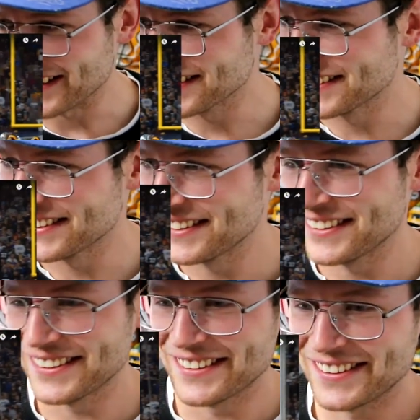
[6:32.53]
Seasons at
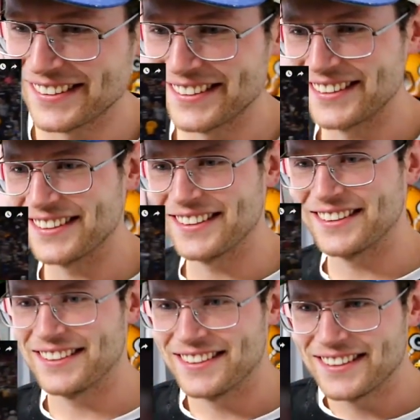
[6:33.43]
left tackle.
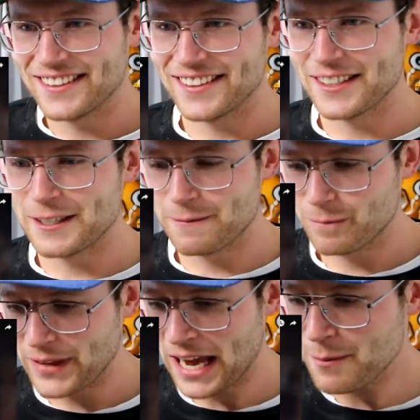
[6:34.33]
You better be.